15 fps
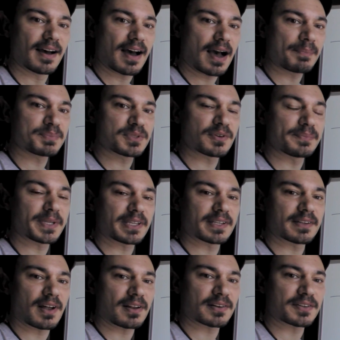up to $1
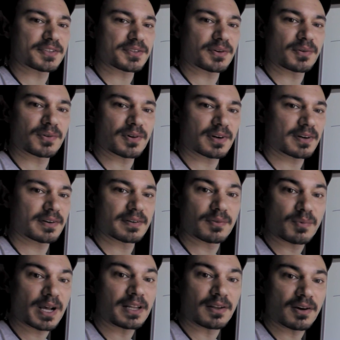million or
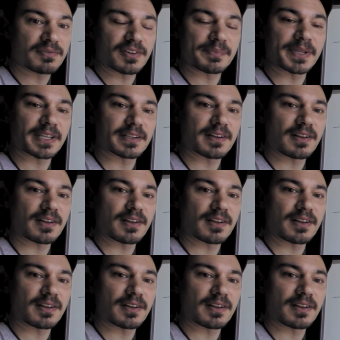well over $1 million,